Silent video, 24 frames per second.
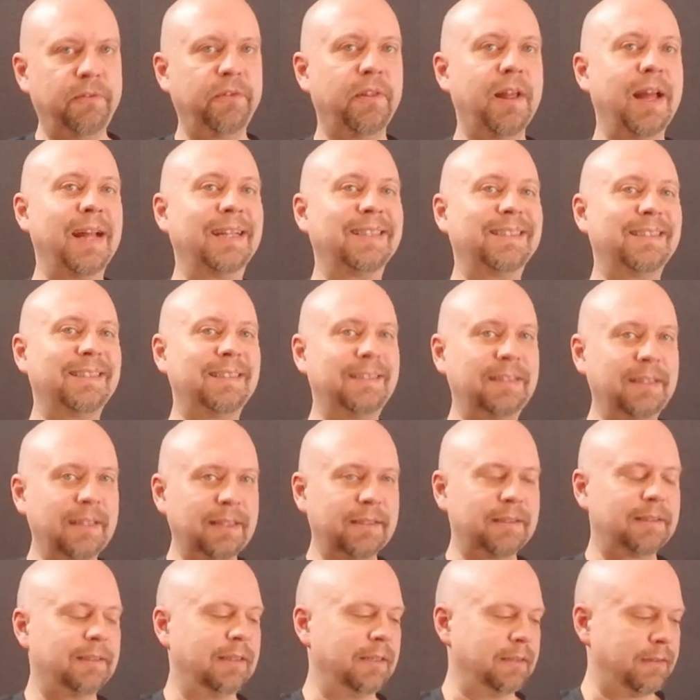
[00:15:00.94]
flat
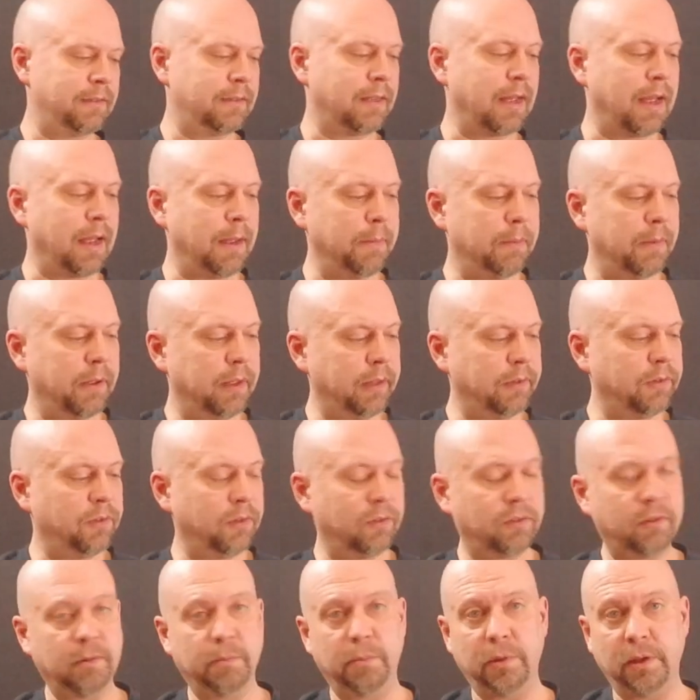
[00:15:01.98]
6 this time, it's
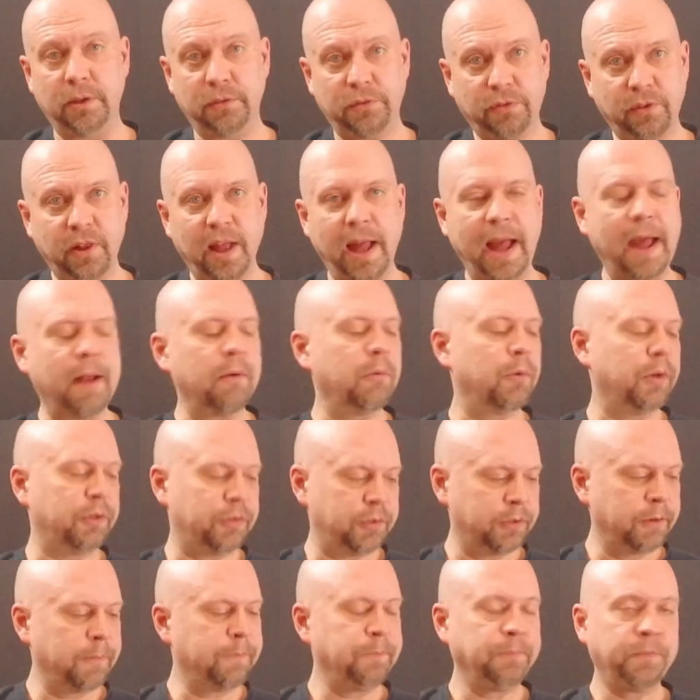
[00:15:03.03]
just a B flat,
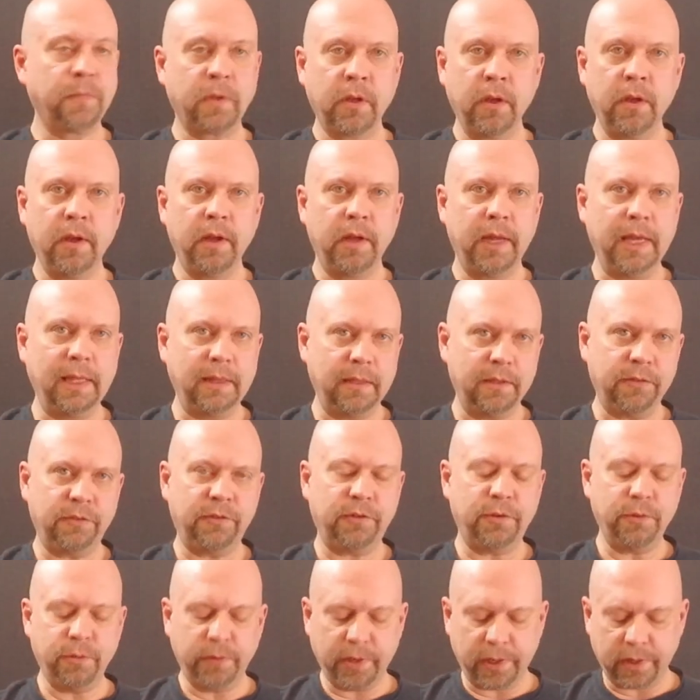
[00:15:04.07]
which in
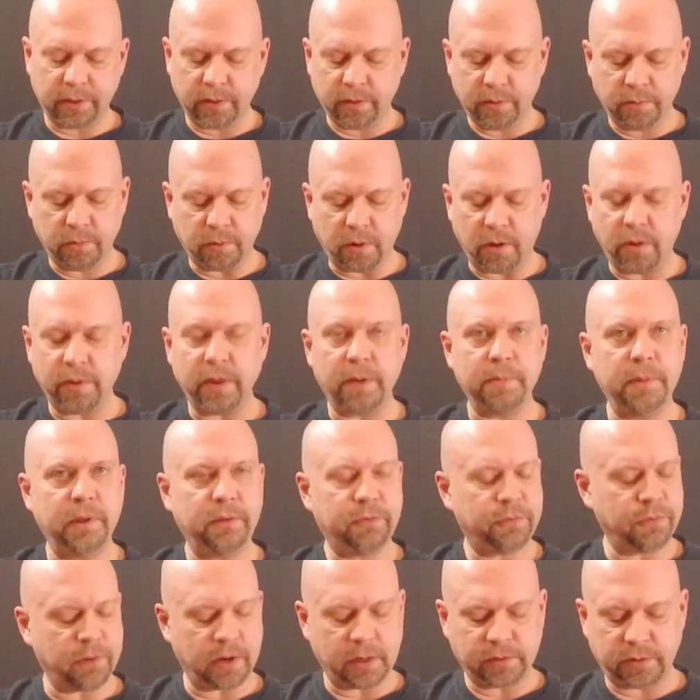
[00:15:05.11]
this tuning, all that
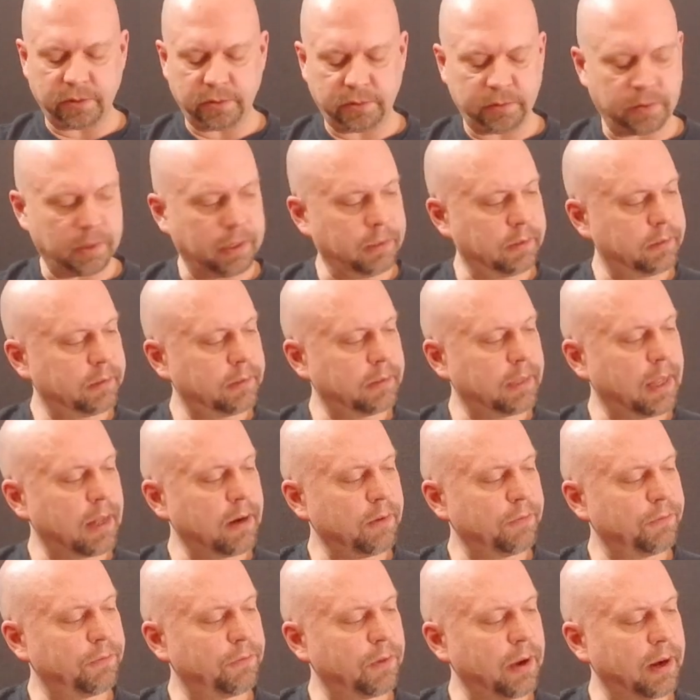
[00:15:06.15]
means for us is
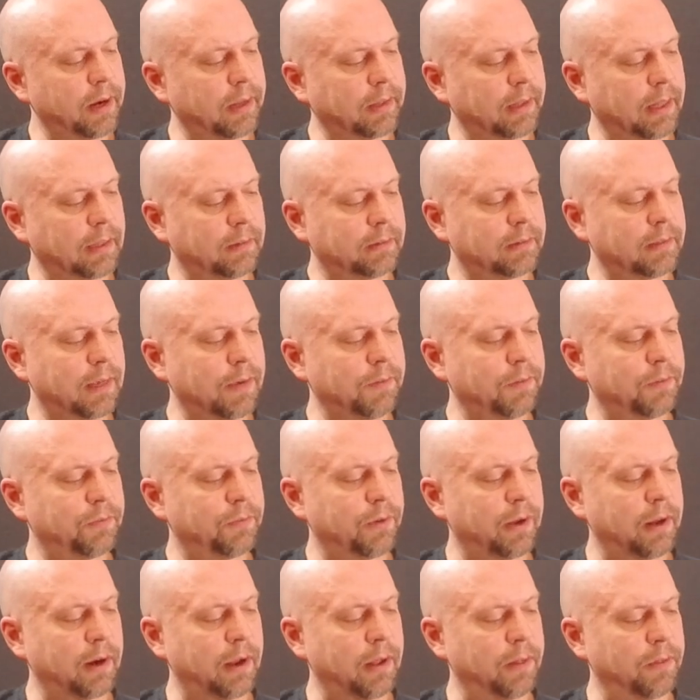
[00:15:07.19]
instead of fretting that 7th
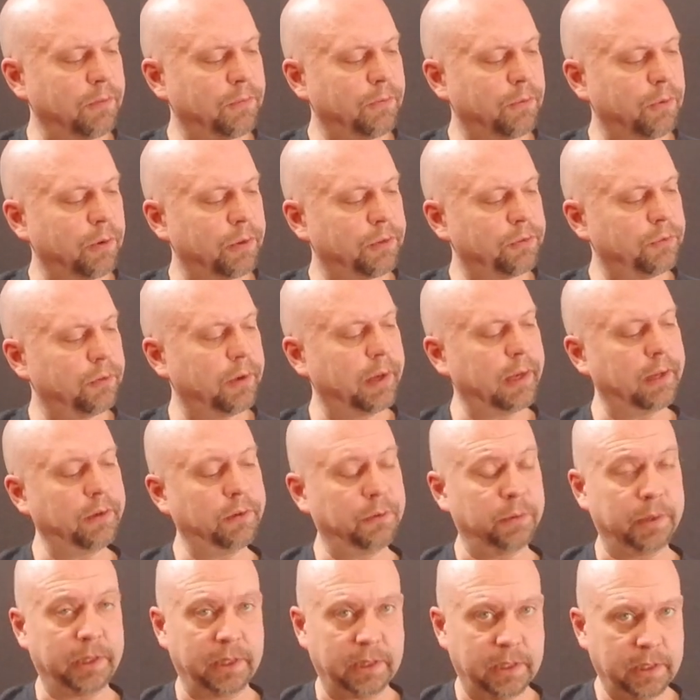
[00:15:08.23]
fret on the 4th string and
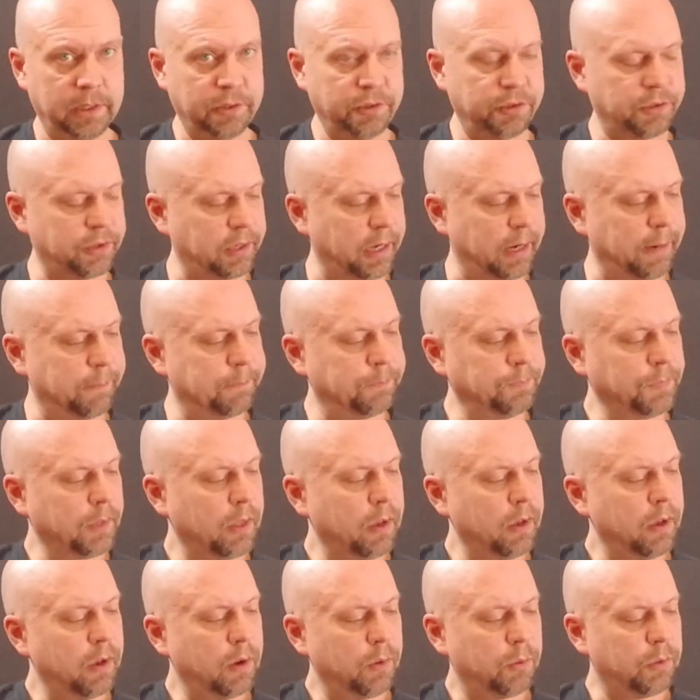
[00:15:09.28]
doing this shape,
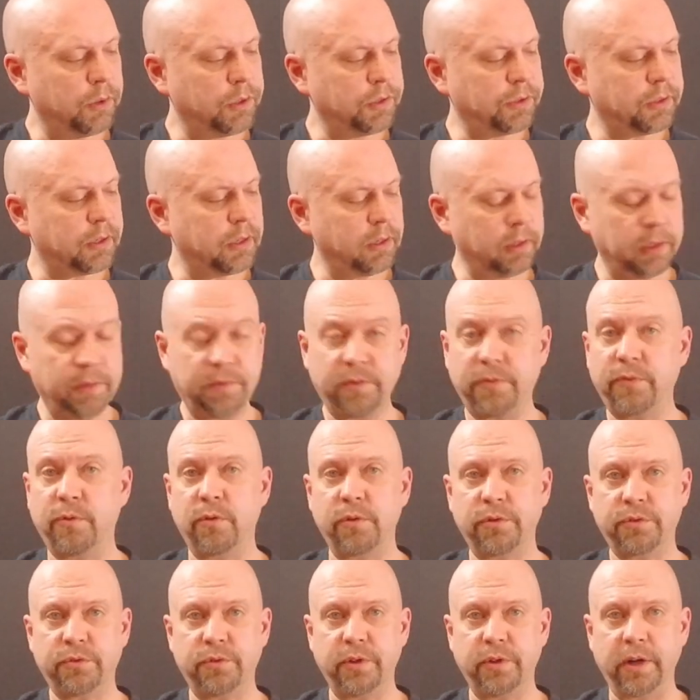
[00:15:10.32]
we're just going to leave the
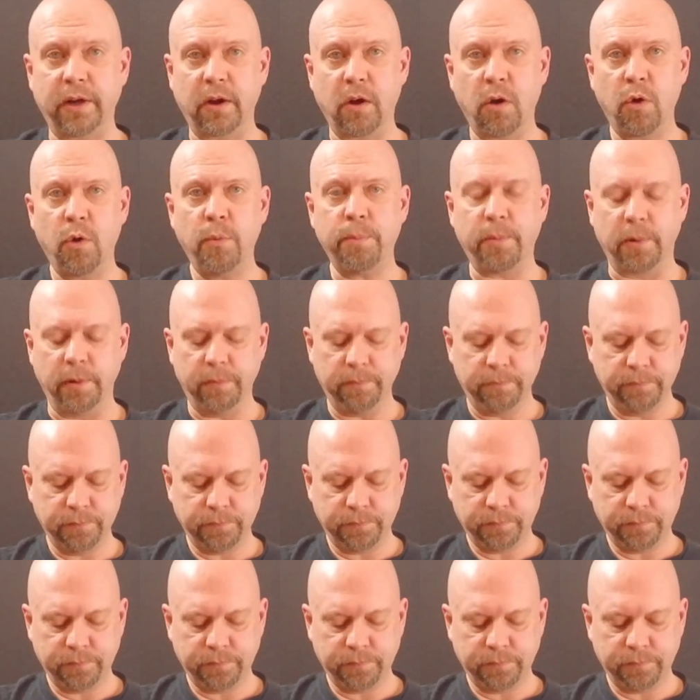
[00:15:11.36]
4th string open.